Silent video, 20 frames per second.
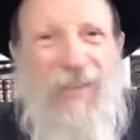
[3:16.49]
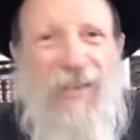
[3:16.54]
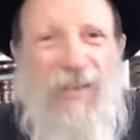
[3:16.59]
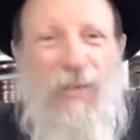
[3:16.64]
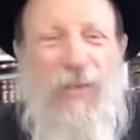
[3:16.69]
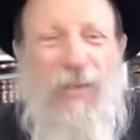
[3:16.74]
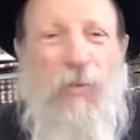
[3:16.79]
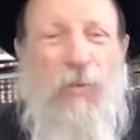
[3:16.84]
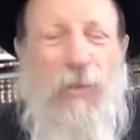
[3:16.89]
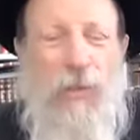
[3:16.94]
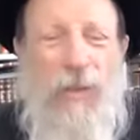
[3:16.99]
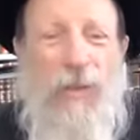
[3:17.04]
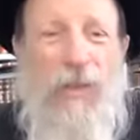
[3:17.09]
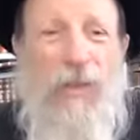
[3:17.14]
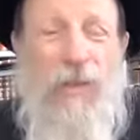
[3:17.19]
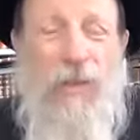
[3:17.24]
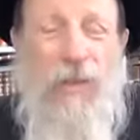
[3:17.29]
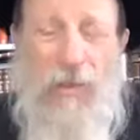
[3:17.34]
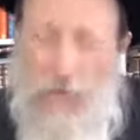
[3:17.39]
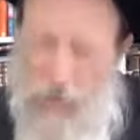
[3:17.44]
said, Really? He
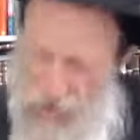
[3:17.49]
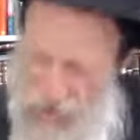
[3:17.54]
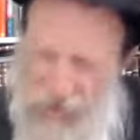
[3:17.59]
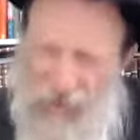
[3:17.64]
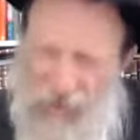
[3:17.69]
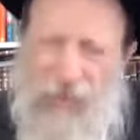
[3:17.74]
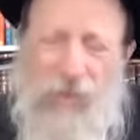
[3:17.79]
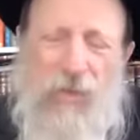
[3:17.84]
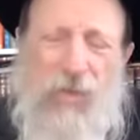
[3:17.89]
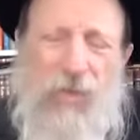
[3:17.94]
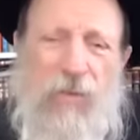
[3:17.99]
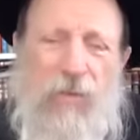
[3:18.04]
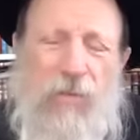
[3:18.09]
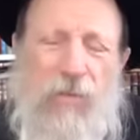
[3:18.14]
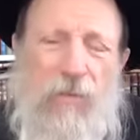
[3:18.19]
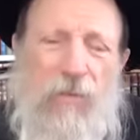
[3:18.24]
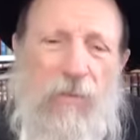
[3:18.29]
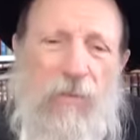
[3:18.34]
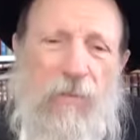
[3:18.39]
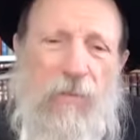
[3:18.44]
says, Yes.
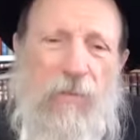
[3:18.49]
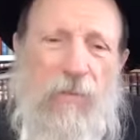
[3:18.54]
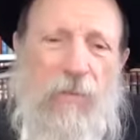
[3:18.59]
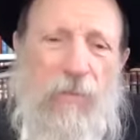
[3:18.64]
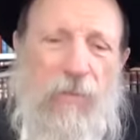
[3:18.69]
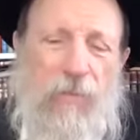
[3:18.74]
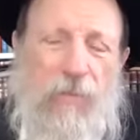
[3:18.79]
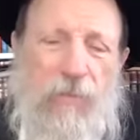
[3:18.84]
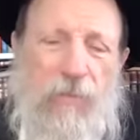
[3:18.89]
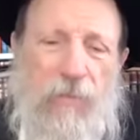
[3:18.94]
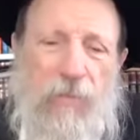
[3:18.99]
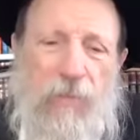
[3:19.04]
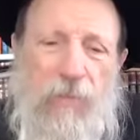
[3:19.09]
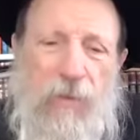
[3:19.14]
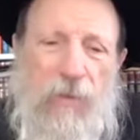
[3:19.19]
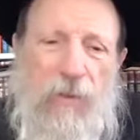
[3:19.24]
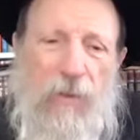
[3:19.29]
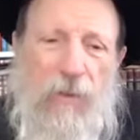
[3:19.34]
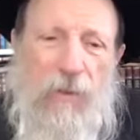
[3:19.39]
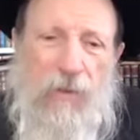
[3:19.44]

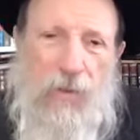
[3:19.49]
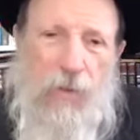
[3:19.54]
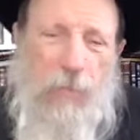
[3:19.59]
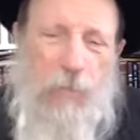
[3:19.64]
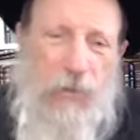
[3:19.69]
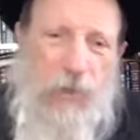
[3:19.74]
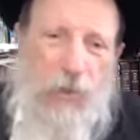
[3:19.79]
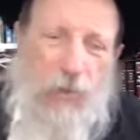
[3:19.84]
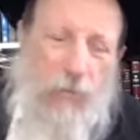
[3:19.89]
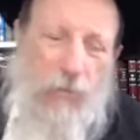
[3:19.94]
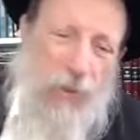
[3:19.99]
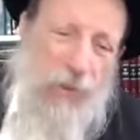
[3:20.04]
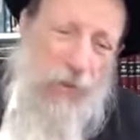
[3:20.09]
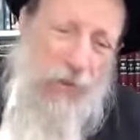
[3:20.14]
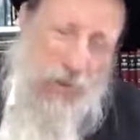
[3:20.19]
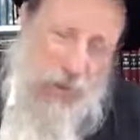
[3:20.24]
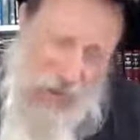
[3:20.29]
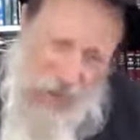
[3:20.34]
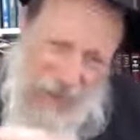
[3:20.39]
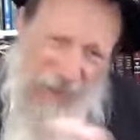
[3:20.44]
I said, But your brother? He
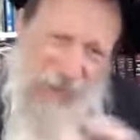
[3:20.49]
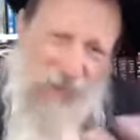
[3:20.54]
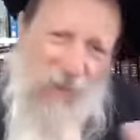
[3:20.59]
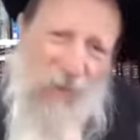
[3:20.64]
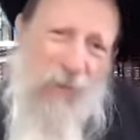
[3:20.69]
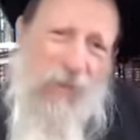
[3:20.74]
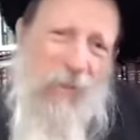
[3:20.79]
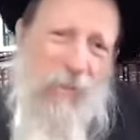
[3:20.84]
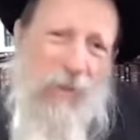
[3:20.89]
says, I know.